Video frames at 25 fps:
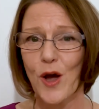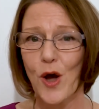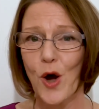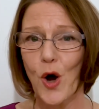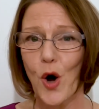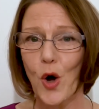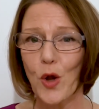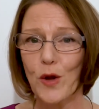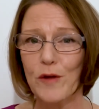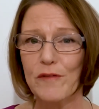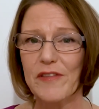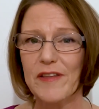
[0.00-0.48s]

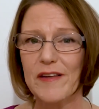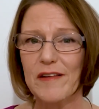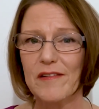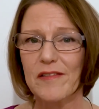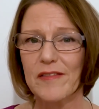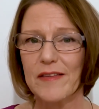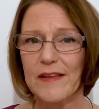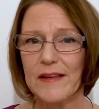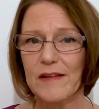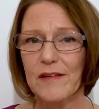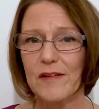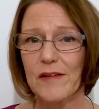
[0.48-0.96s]
All of these
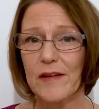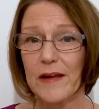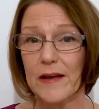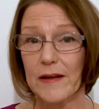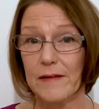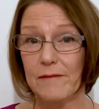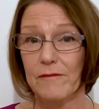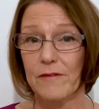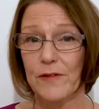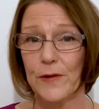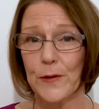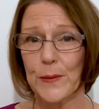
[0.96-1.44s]
things
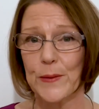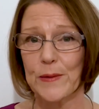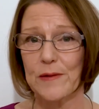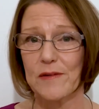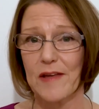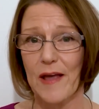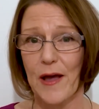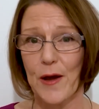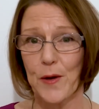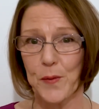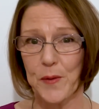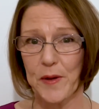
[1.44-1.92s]
influence
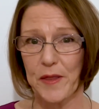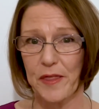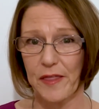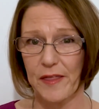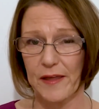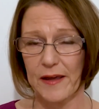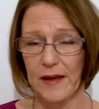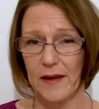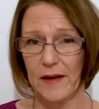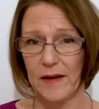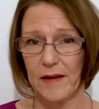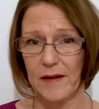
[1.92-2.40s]
how we
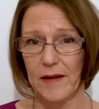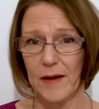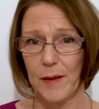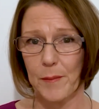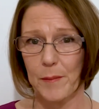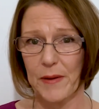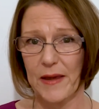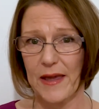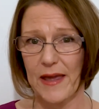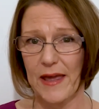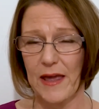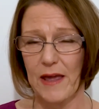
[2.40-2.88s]
think and
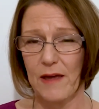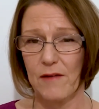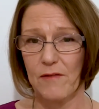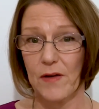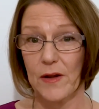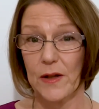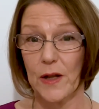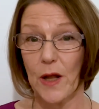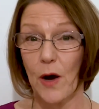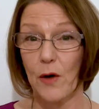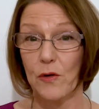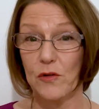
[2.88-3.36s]
behave
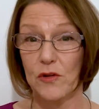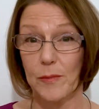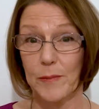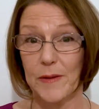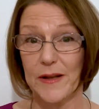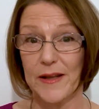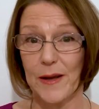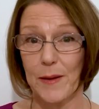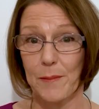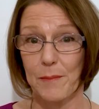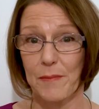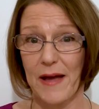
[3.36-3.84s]
and
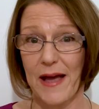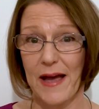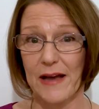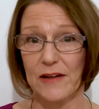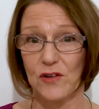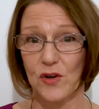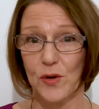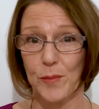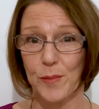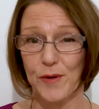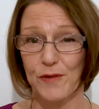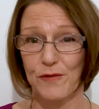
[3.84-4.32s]
ultimately impact
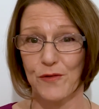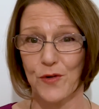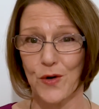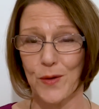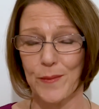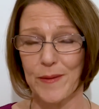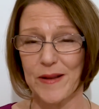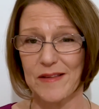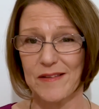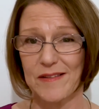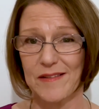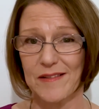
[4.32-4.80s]
our
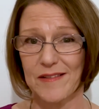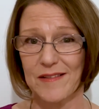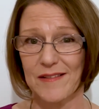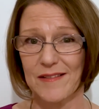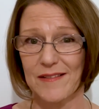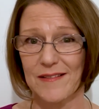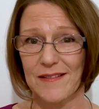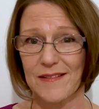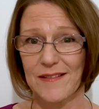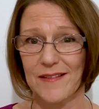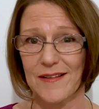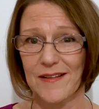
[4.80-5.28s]
performance.
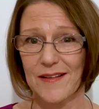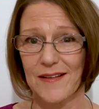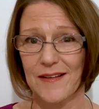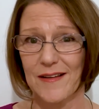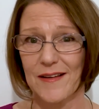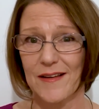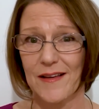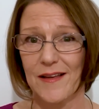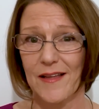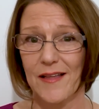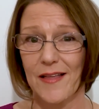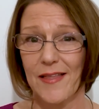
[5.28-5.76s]

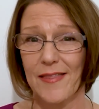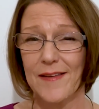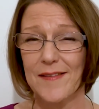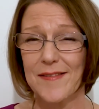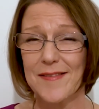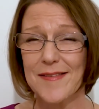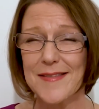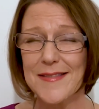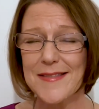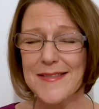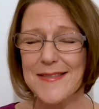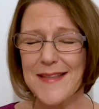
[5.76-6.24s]
There's
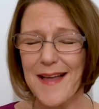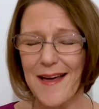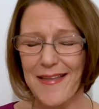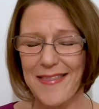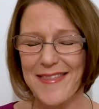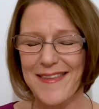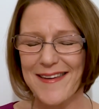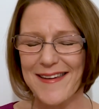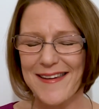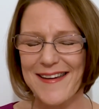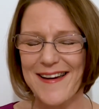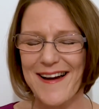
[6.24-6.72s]

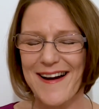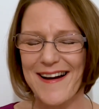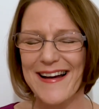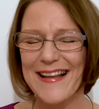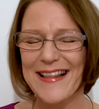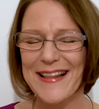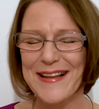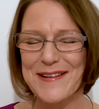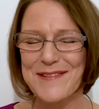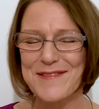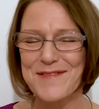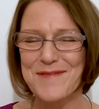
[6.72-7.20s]
nothing I
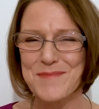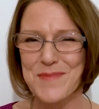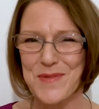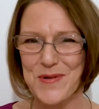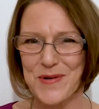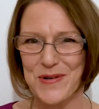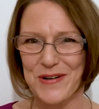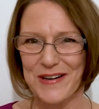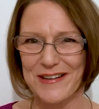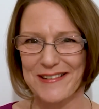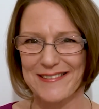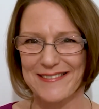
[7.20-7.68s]
love
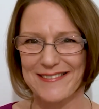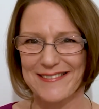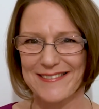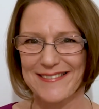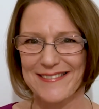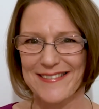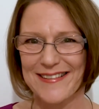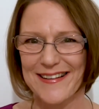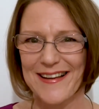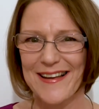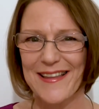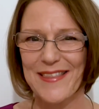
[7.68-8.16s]
more
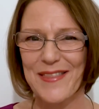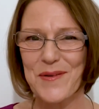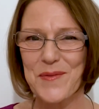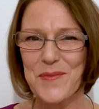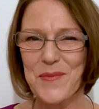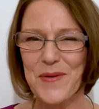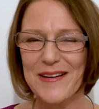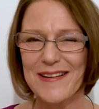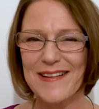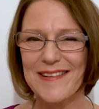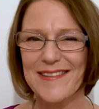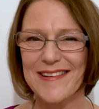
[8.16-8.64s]
than
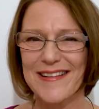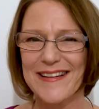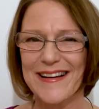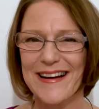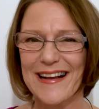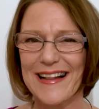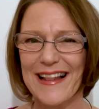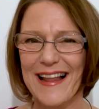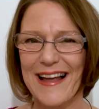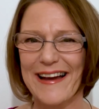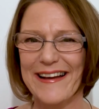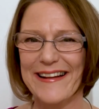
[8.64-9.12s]
witnessing a
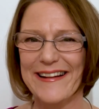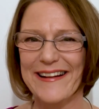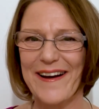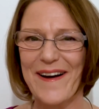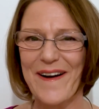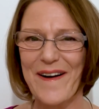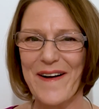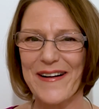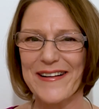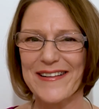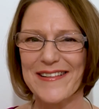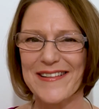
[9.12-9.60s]
client
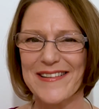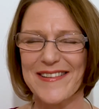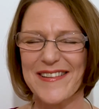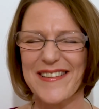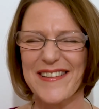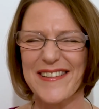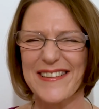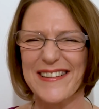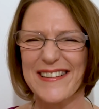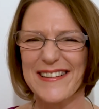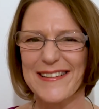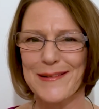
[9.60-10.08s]
harness
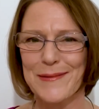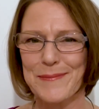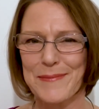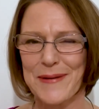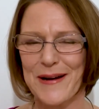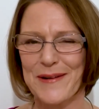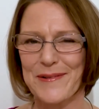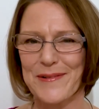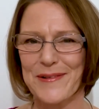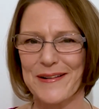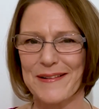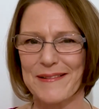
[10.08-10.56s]
their inner
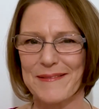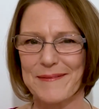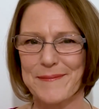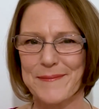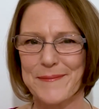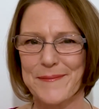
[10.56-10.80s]
power,